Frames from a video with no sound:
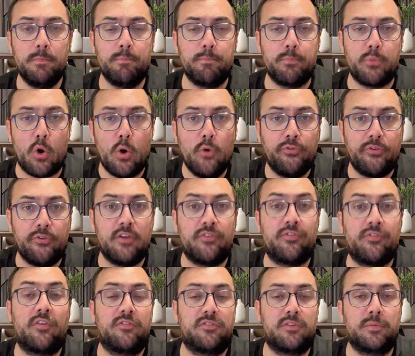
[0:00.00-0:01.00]

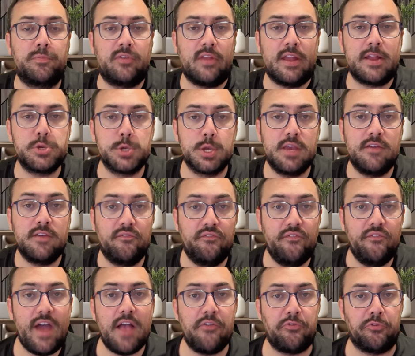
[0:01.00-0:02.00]
process substantially
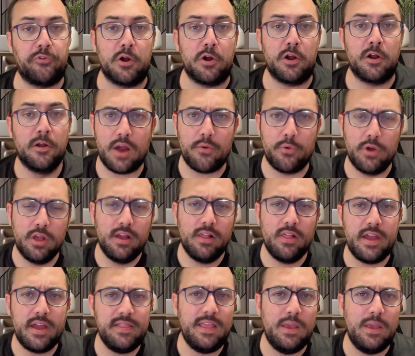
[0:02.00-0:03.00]
faster. I really
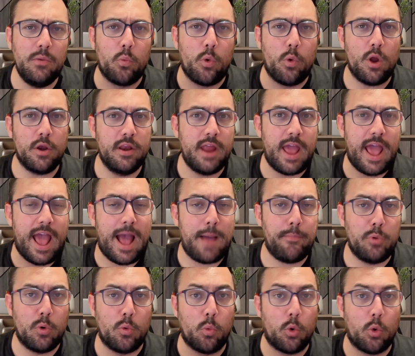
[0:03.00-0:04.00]
like the one
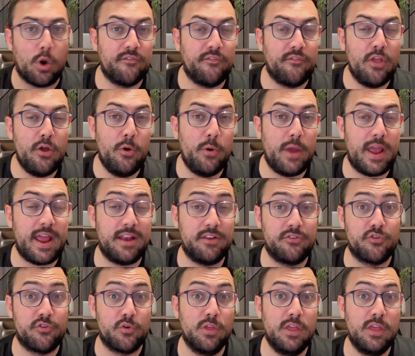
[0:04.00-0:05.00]
app workflow
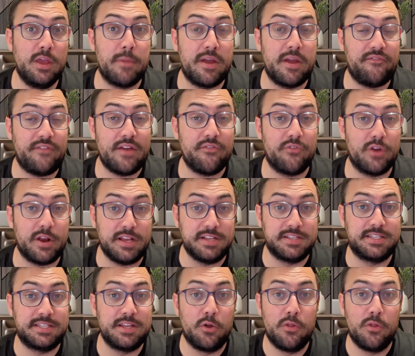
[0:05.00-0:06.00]
and truly my favorite
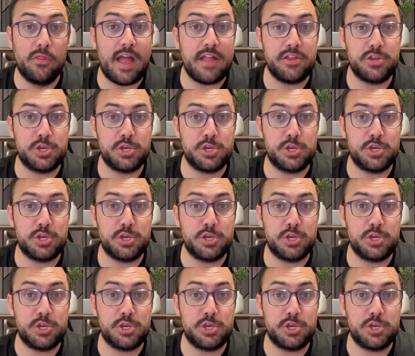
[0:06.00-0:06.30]
is still that